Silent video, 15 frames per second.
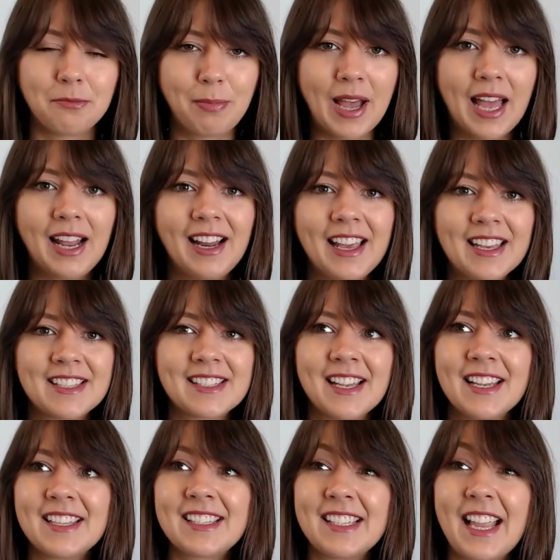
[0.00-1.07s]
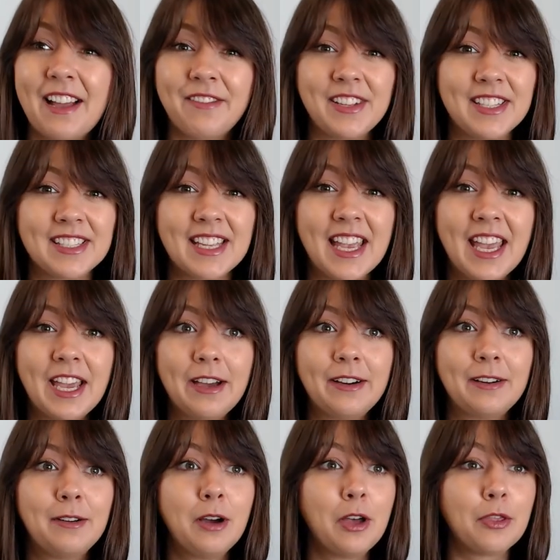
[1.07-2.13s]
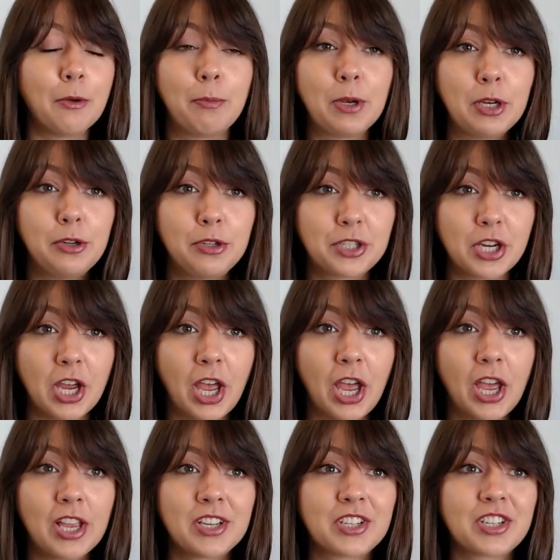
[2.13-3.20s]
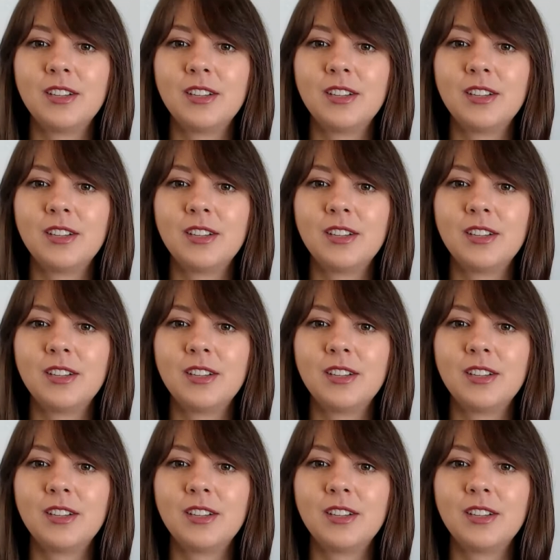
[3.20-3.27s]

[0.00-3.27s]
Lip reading: Palace, Slavin's Hill, the Blue Church.